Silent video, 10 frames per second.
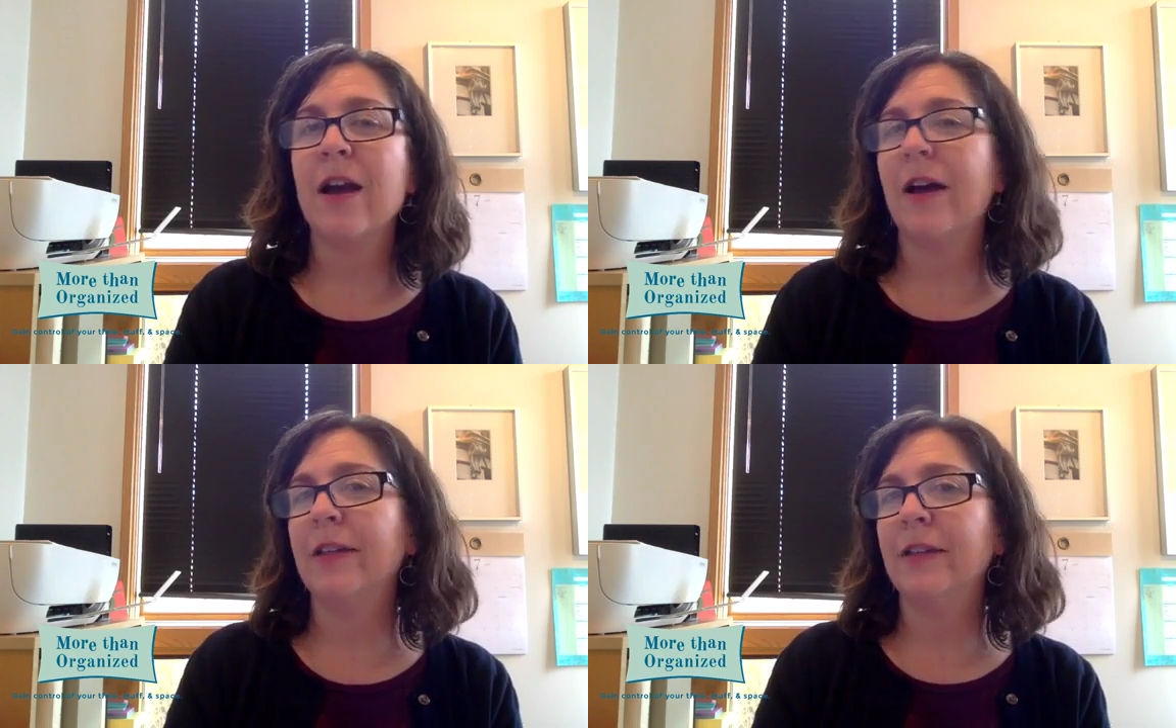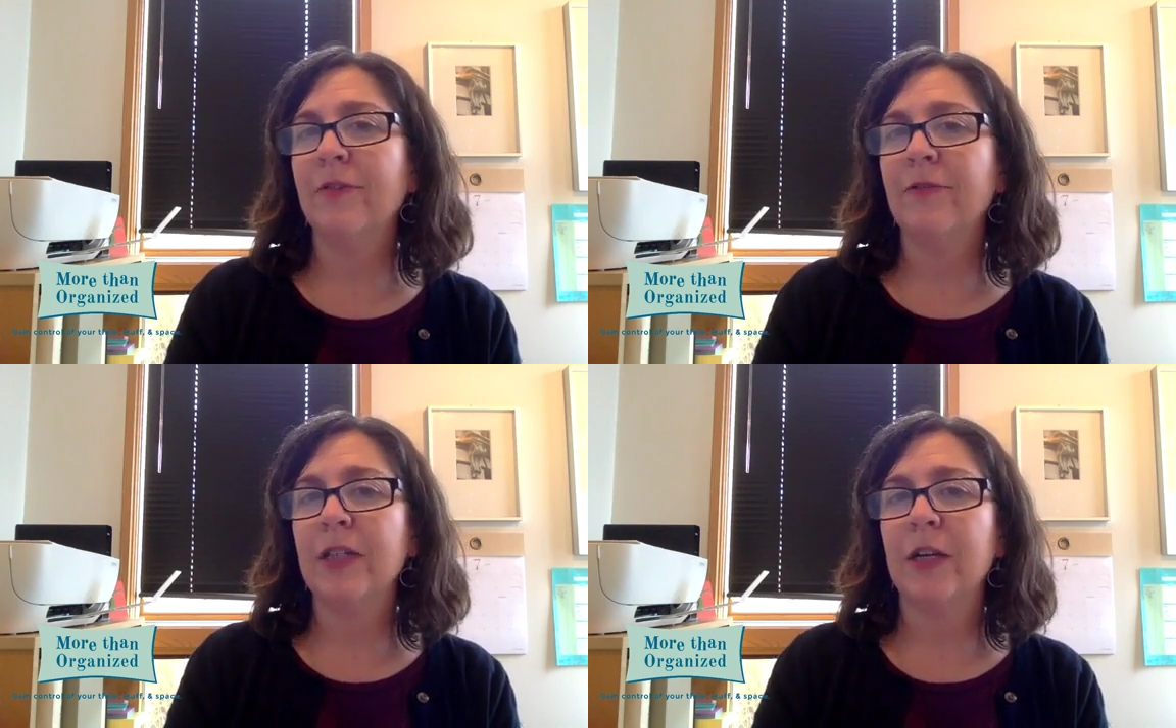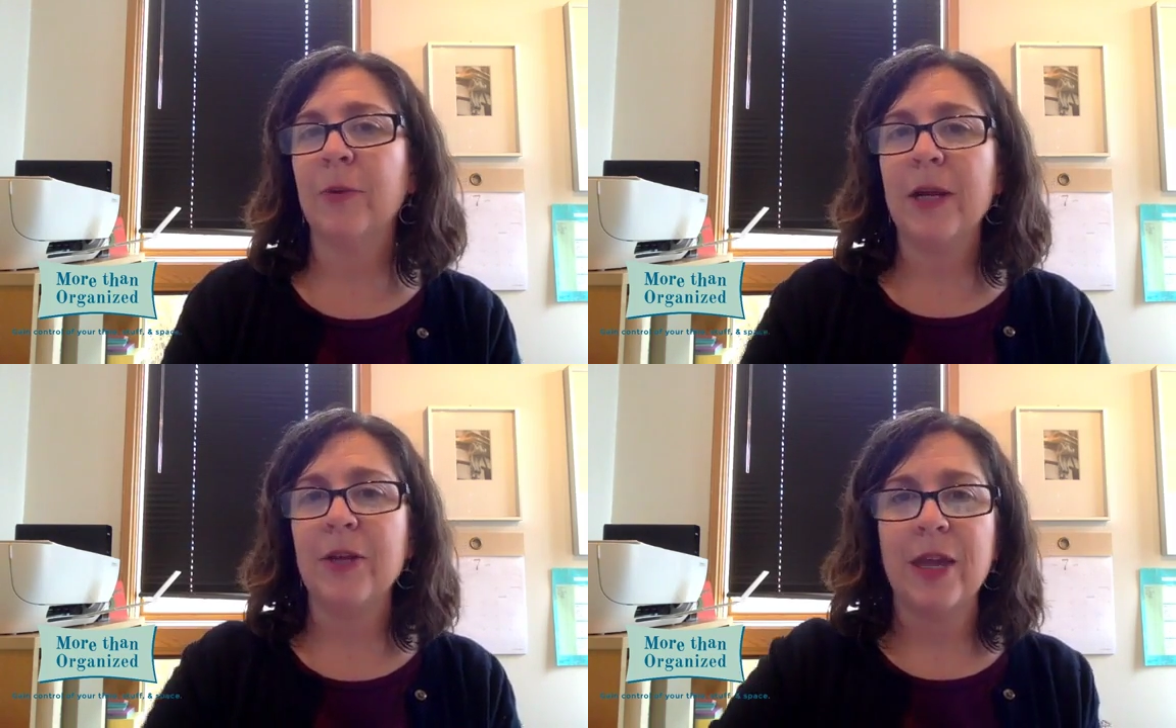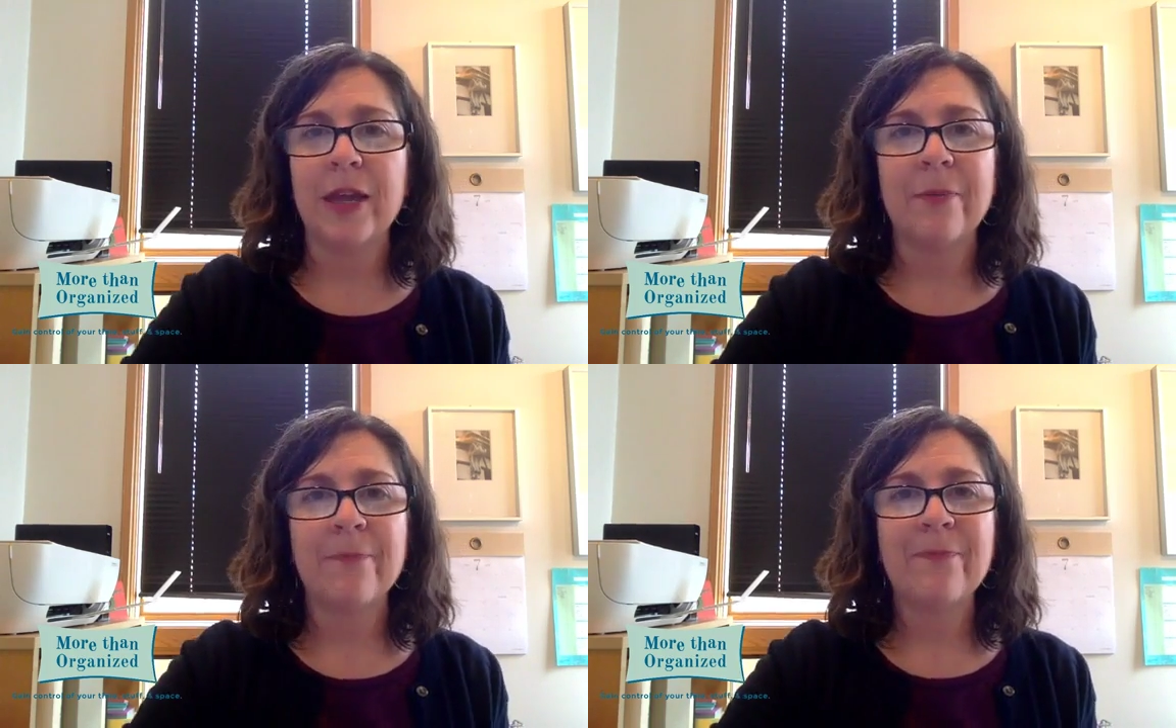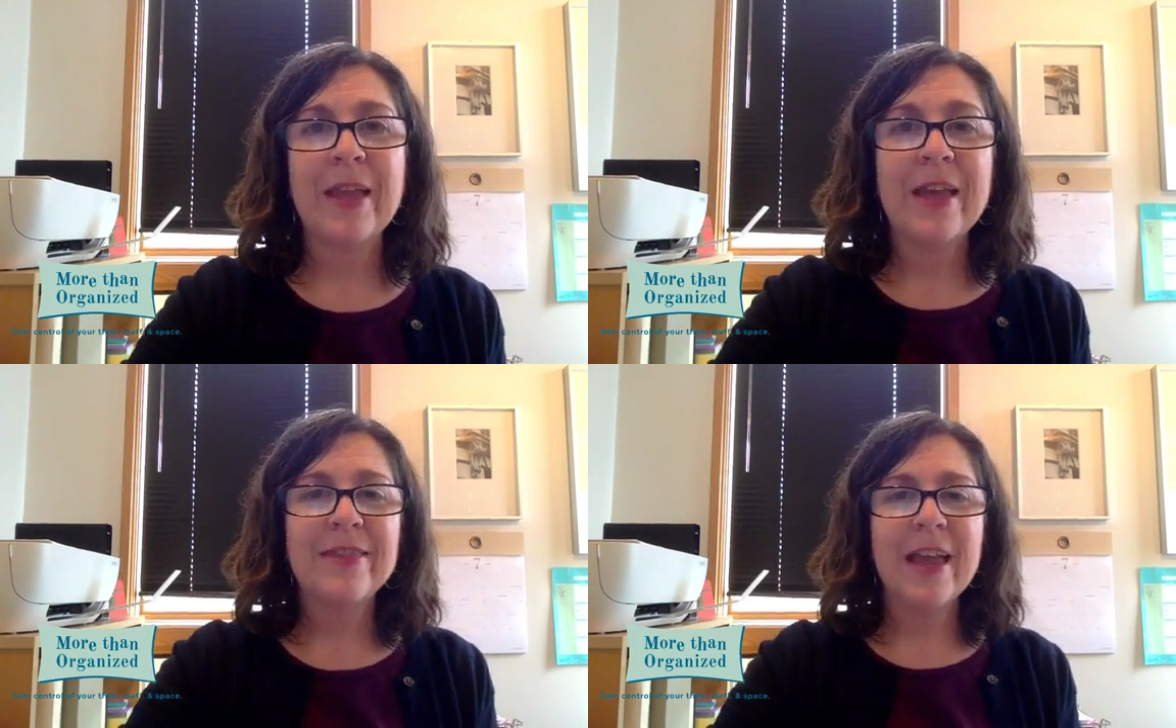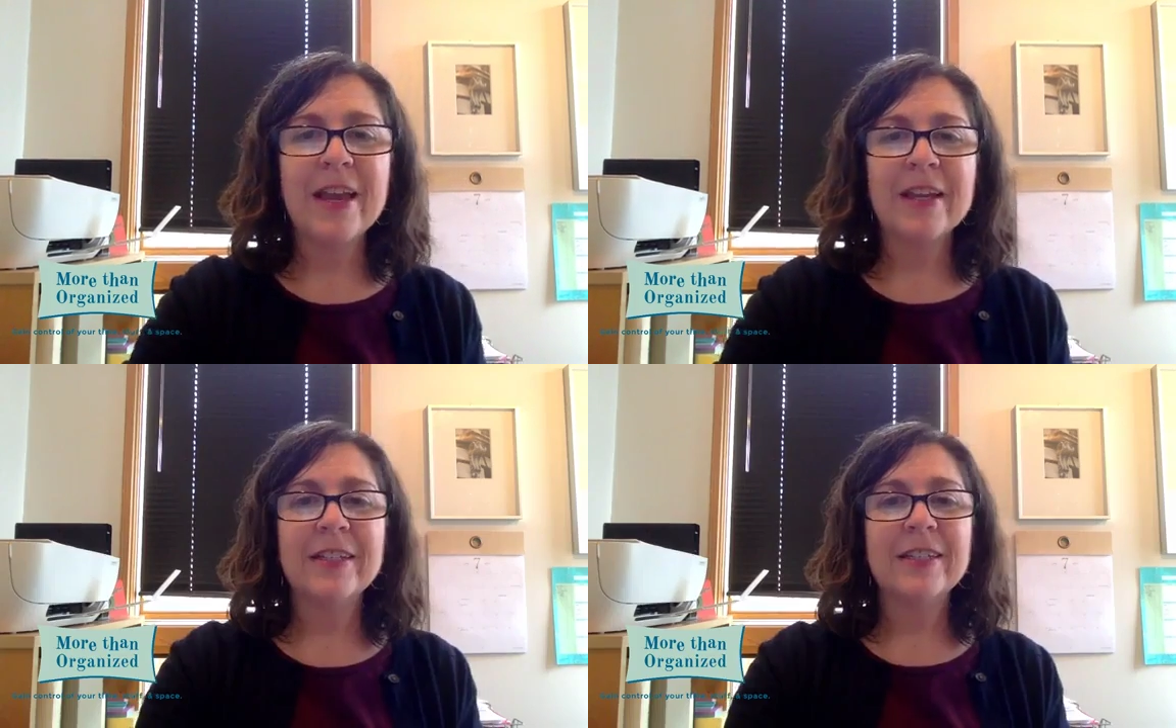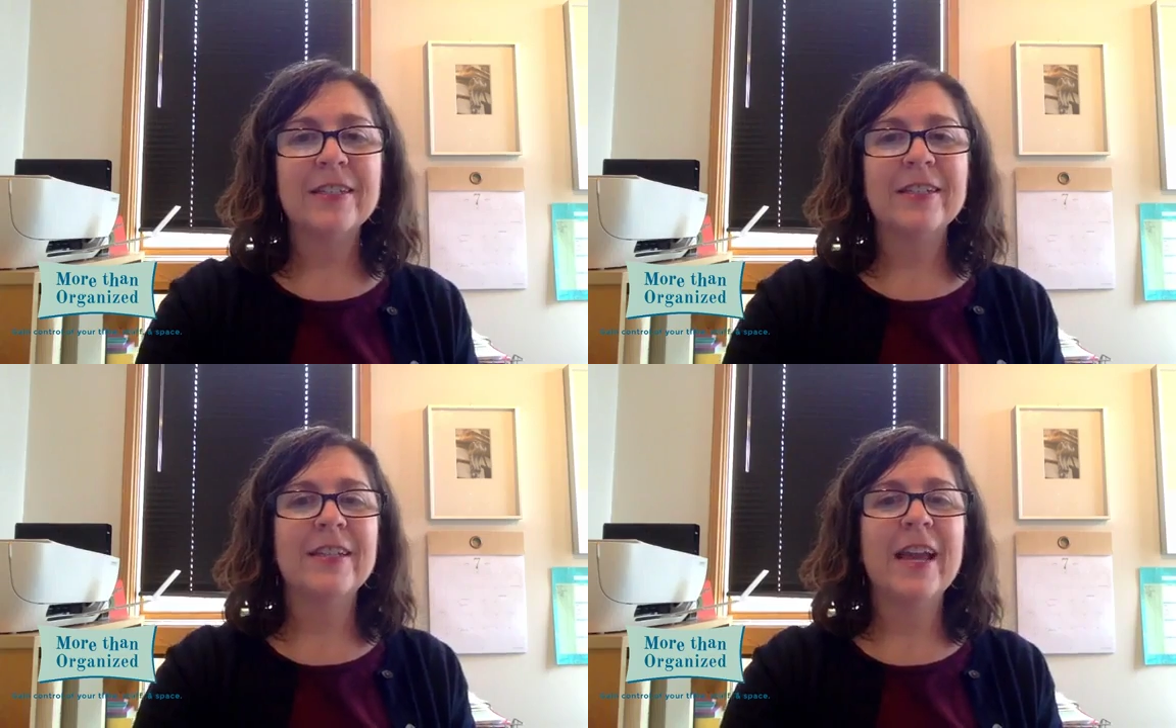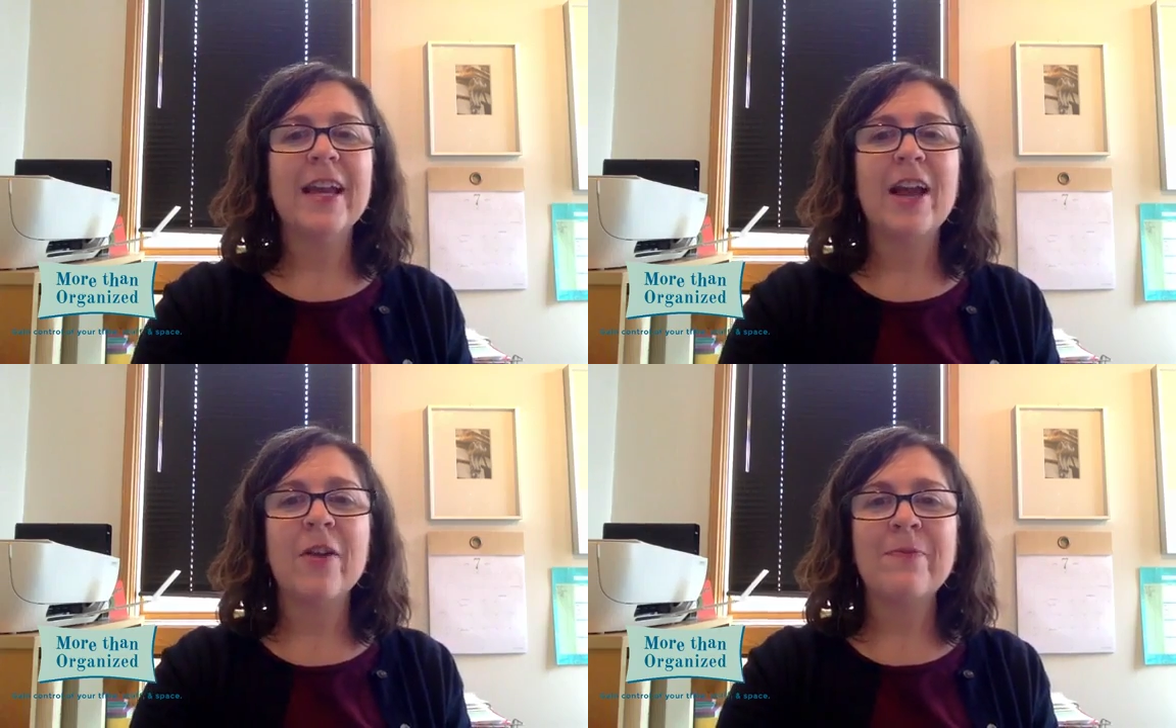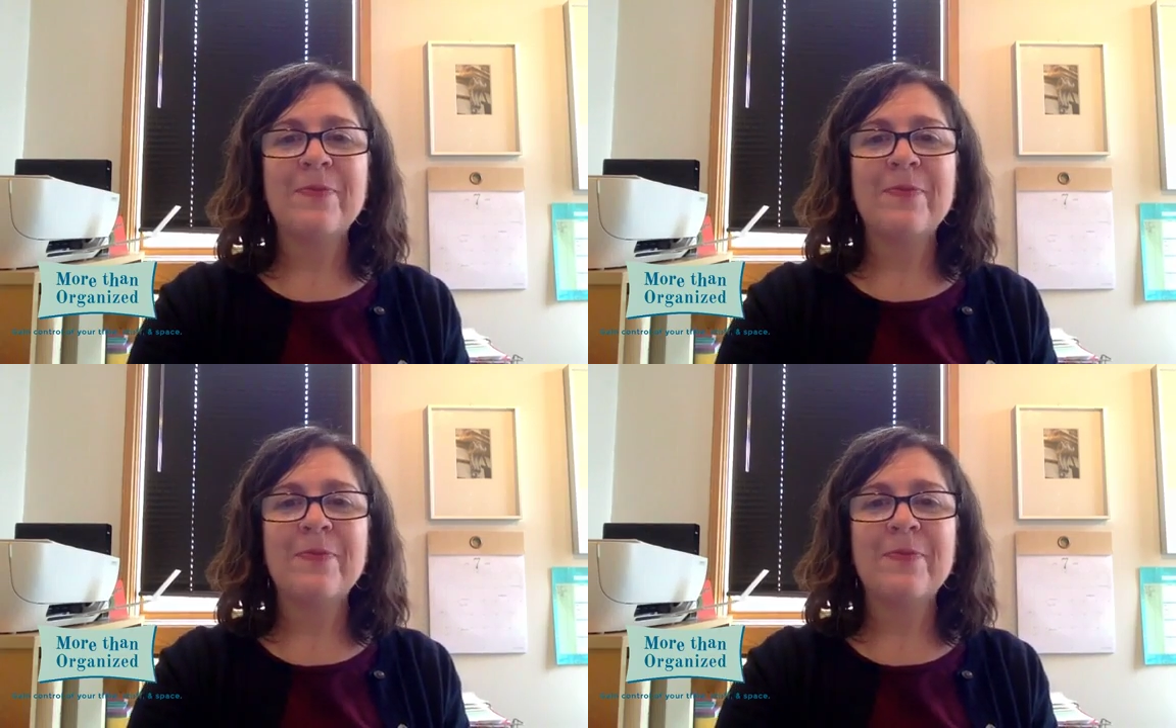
I'd love to hear what you think. Thanks. Take care.